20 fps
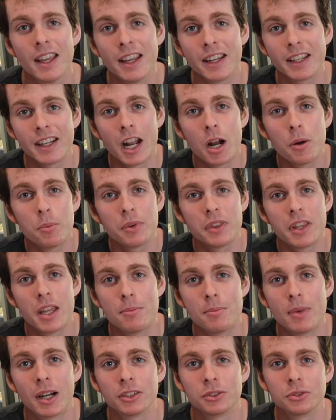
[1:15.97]
it can help with
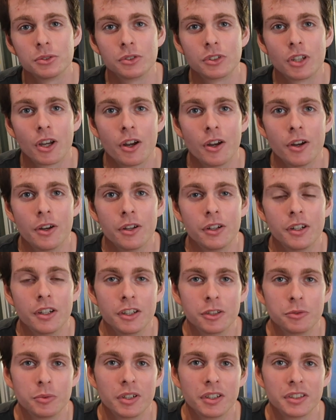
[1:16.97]
their muscle tone,
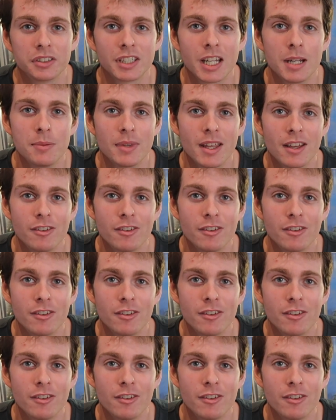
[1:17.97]
as well as keep